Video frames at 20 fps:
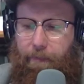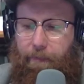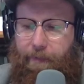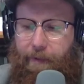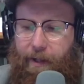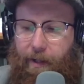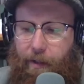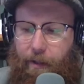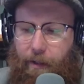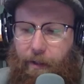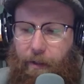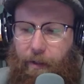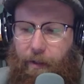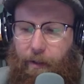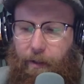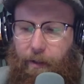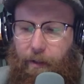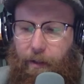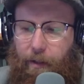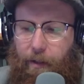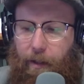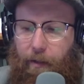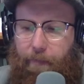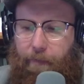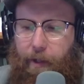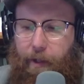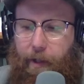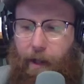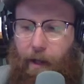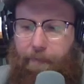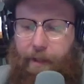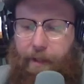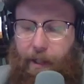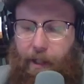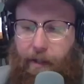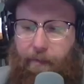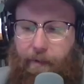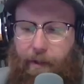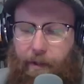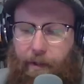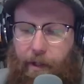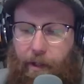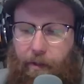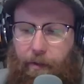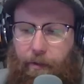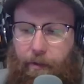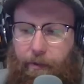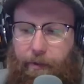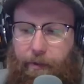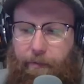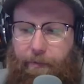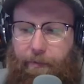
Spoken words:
feel very often, evangelicals